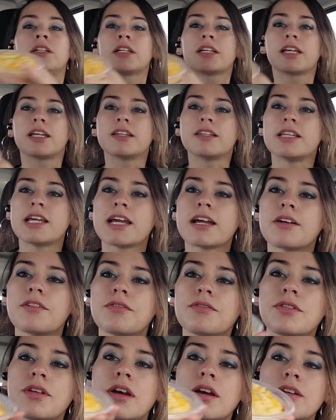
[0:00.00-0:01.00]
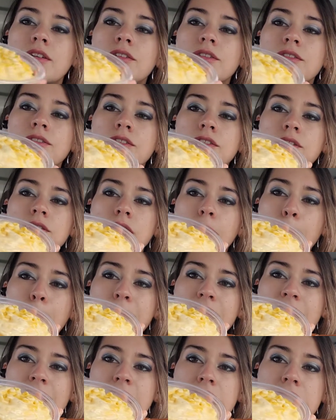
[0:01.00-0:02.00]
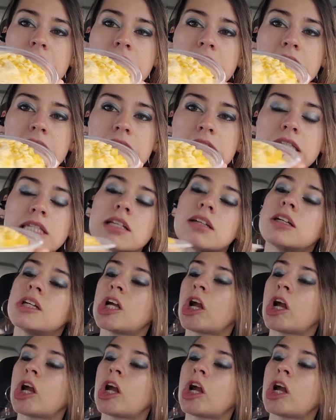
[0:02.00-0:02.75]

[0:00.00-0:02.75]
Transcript: Get down to the business.